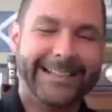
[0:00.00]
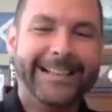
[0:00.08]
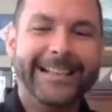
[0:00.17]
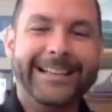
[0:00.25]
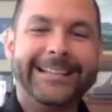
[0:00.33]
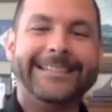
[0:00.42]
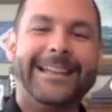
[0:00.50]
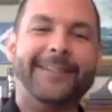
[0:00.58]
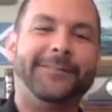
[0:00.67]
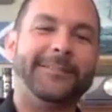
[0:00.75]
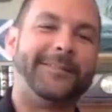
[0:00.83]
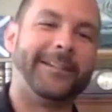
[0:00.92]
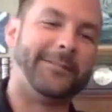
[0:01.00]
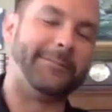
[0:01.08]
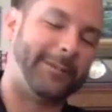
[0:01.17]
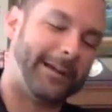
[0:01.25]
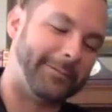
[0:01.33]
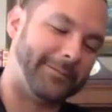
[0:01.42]
thank you for the help.
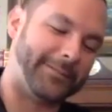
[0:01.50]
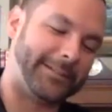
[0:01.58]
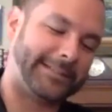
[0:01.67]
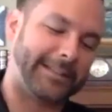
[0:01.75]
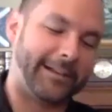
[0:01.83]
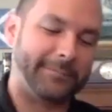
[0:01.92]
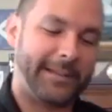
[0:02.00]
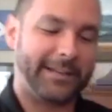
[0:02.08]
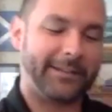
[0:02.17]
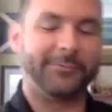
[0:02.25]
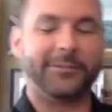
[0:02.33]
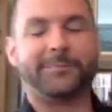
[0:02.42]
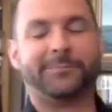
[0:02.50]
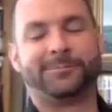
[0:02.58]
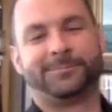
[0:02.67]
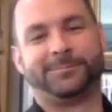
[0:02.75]
I appreciate that. Michael?